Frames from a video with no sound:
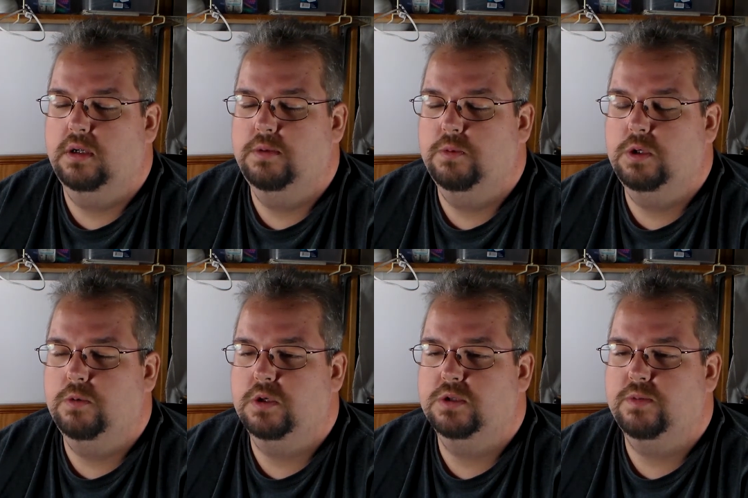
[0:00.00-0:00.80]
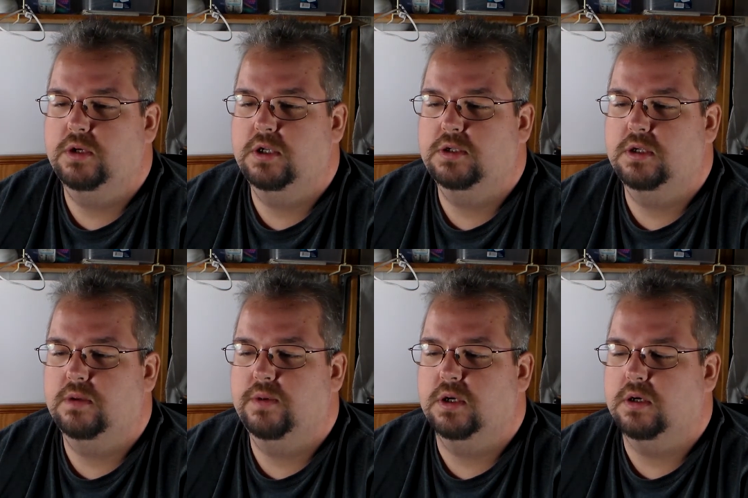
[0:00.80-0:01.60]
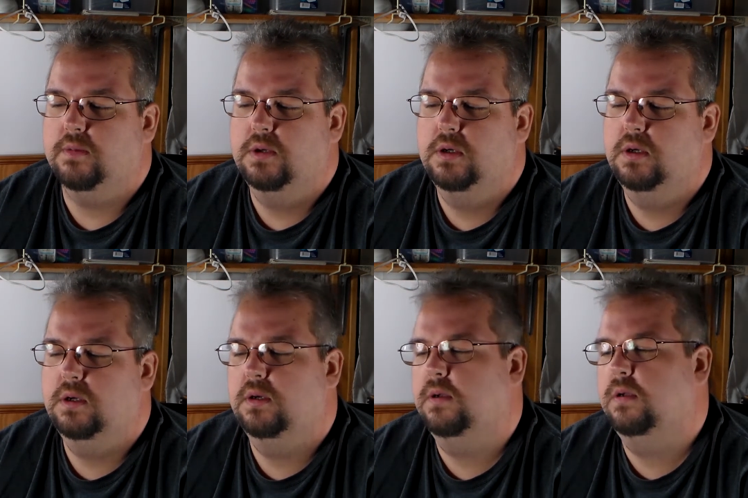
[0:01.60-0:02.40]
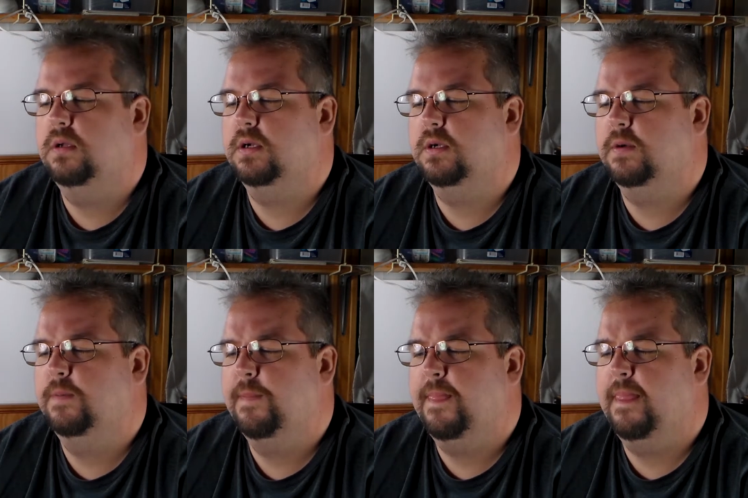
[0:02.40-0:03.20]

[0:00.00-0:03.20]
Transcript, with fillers: It, it was pretty easy to pick up, you know.